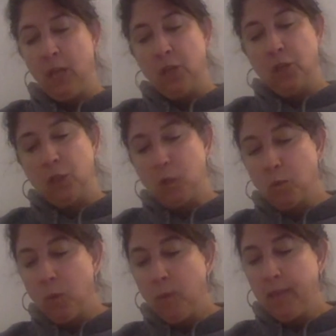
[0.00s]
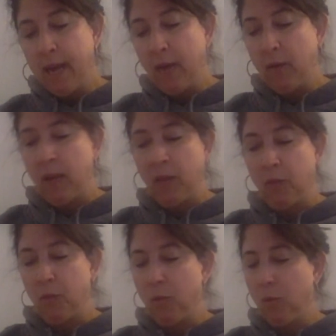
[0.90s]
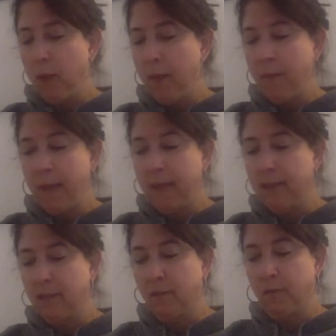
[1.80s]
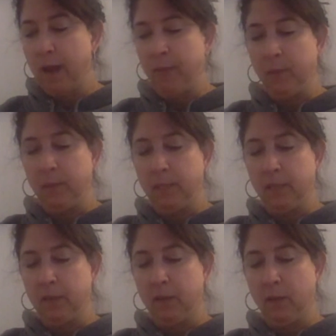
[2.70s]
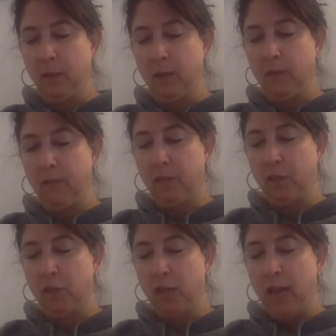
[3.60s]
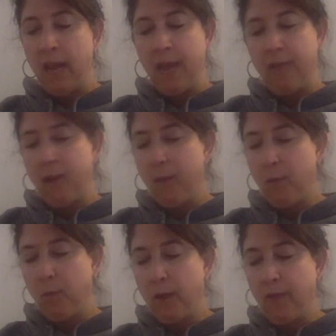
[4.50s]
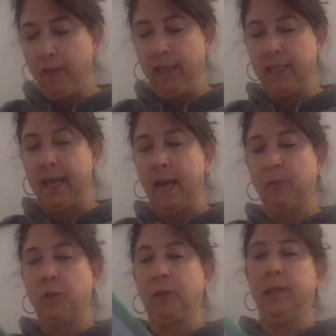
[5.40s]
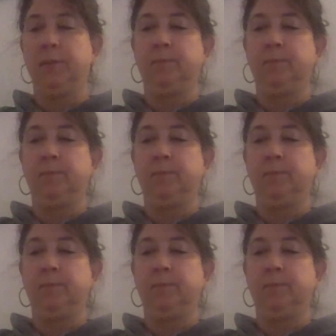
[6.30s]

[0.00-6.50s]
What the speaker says: She swooped down and threw great masses of wrapping material around the fish and fought bravely to capture it."